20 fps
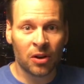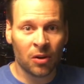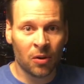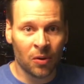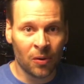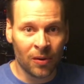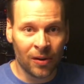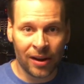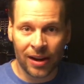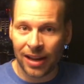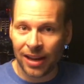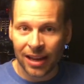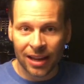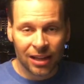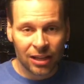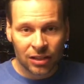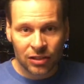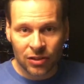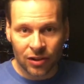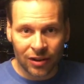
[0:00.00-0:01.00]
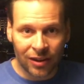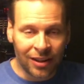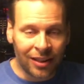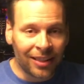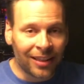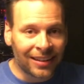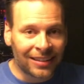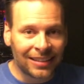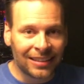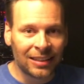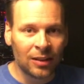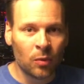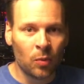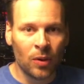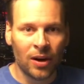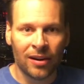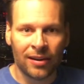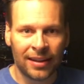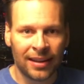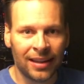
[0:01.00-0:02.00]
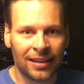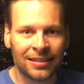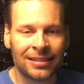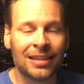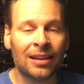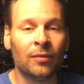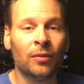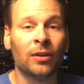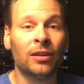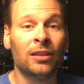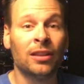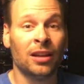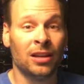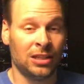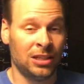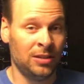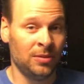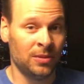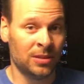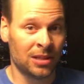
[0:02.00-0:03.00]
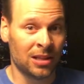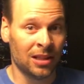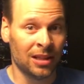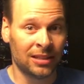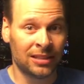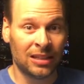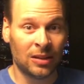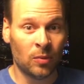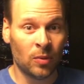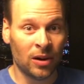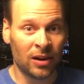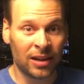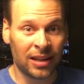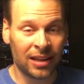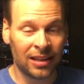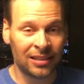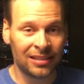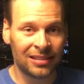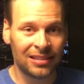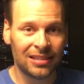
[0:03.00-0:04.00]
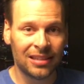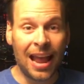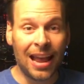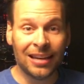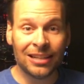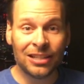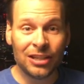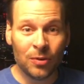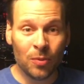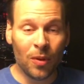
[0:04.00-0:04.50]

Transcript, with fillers: coy, started collecting the were kittens. Everyone thought she was collecting were kittens, and she